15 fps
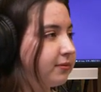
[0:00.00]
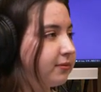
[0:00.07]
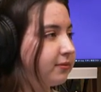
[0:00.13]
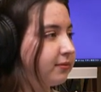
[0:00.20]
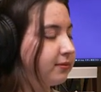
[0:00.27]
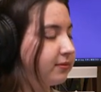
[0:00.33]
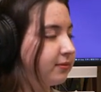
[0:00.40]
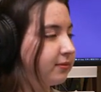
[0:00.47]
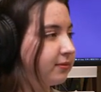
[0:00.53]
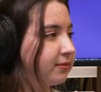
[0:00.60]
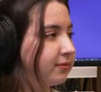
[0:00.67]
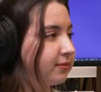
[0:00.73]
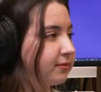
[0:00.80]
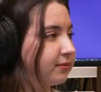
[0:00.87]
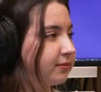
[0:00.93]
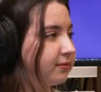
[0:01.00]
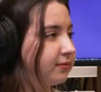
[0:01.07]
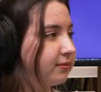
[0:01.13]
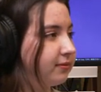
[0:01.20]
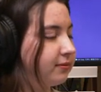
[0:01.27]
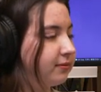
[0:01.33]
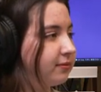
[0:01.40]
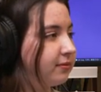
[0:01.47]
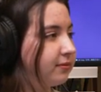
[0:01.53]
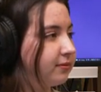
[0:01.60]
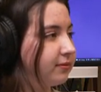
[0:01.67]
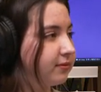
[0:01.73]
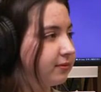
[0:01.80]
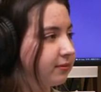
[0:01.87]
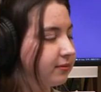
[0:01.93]

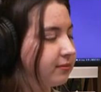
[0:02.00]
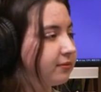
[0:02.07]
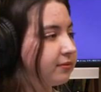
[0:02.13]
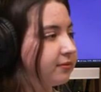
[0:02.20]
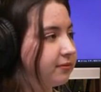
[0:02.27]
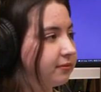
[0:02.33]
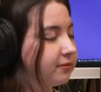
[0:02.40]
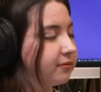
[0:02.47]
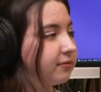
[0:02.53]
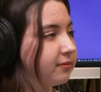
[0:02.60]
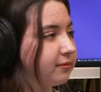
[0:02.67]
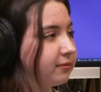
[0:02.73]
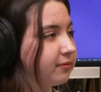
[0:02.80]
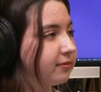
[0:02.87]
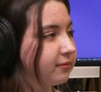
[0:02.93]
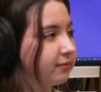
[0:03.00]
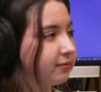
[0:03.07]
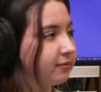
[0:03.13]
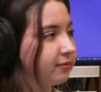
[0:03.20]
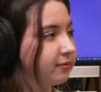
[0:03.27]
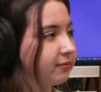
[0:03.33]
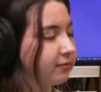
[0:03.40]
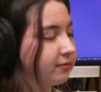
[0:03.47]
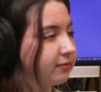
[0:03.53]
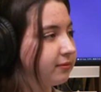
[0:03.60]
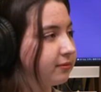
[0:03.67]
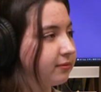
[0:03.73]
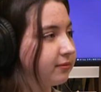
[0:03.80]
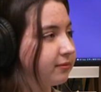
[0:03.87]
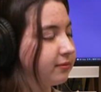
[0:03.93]

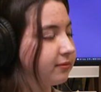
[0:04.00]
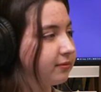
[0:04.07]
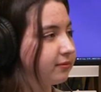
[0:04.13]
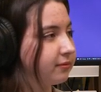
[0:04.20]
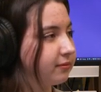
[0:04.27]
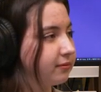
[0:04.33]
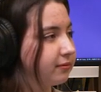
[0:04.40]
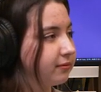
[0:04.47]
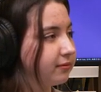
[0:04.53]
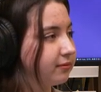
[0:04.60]
This person isn't speaking.